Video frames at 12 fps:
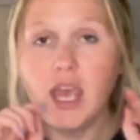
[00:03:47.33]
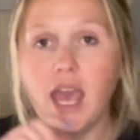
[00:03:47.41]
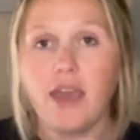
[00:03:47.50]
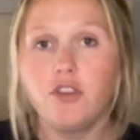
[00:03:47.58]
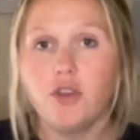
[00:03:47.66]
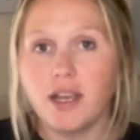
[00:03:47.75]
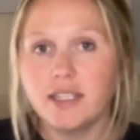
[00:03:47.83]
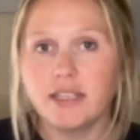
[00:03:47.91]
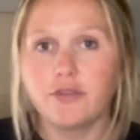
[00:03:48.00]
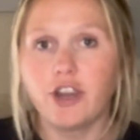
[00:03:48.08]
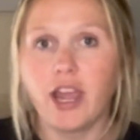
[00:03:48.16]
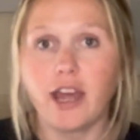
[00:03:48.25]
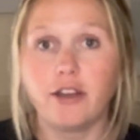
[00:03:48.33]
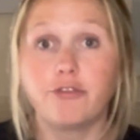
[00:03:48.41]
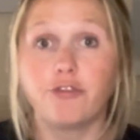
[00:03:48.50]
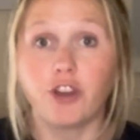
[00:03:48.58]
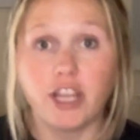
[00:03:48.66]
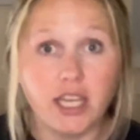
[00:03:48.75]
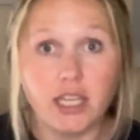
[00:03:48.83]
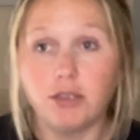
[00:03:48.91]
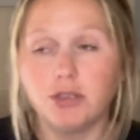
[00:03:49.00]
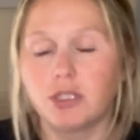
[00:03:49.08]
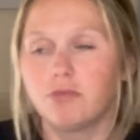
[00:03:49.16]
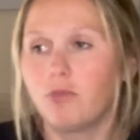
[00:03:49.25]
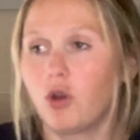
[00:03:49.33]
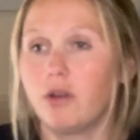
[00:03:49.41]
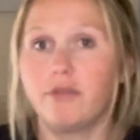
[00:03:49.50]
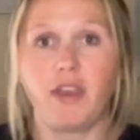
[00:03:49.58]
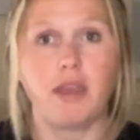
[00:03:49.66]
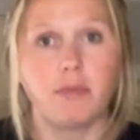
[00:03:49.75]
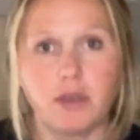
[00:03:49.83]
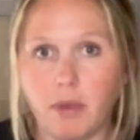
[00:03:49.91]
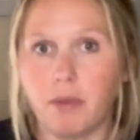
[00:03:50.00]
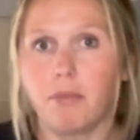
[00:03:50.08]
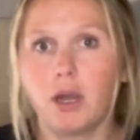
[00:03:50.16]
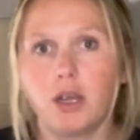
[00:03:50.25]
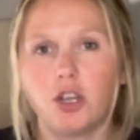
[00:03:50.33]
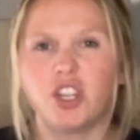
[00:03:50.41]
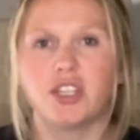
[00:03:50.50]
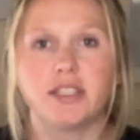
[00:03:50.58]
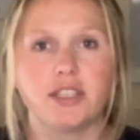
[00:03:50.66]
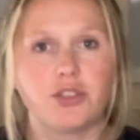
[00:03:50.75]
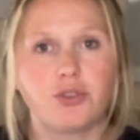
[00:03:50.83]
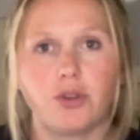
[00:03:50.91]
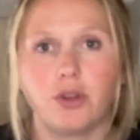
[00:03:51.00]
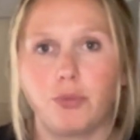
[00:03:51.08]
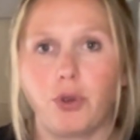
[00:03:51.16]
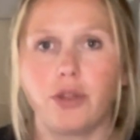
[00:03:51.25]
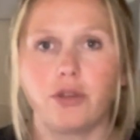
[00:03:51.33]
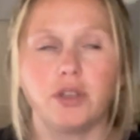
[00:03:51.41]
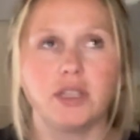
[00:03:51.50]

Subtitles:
Have you guys ever had a friend or a family member or a sister or a brother,